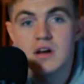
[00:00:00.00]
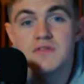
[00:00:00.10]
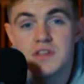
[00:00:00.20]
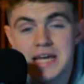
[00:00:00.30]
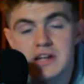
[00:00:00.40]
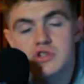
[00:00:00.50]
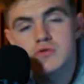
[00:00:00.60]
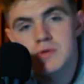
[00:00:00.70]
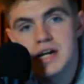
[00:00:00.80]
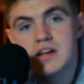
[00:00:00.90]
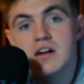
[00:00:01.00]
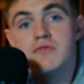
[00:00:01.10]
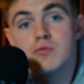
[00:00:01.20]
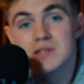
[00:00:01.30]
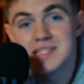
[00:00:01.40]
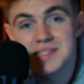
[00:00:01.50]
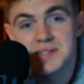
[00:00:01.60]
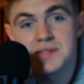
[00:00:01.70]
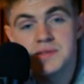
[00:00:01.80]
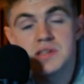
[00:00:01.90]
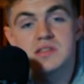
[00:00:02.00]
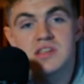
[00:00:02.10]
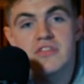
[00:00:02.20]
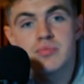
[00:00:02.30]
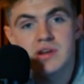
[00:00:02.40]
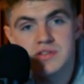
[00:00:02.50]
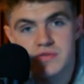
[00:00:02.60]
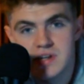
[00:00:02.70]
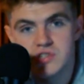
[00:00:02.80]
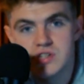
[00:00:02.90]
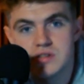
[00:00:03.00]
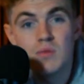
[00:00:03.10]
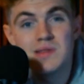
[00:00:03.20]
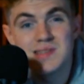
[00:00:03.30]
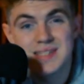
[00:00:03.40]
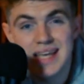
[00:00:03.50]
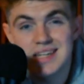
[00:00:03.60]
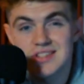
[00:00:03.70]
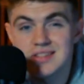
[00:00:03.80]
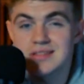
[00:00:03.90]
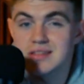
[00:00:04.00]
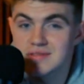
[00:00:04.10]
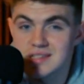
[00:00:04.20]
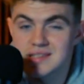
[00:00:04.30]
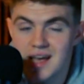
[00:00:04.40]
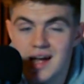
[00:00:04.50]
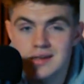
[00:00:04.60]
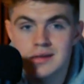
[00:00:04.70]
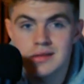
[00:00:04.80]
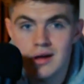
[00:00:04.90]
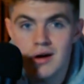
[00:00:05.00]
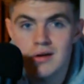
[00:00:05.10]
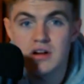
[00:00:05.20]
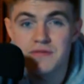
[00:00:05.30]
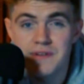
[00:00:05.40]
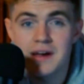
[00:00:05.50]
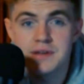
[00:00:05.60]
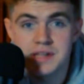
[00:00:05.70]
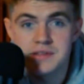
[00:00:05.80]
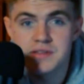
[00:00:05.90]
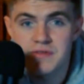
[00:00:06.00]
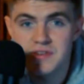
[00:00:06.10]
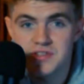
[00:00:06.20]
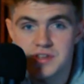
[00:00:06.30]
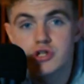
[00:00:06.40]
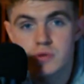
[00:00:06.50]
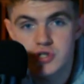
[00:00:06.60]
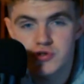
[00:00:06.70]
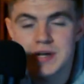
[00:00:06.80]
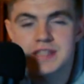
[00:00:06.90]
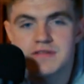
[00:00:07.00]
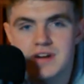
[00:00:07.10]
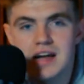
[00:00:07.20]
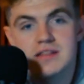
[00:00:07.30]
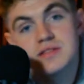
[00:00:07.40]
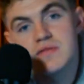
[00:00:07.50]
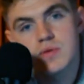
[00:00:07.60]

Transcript: of the natural right of resistance and self-preservation when the sanctions of society and law are found insufficient to restrain the violence of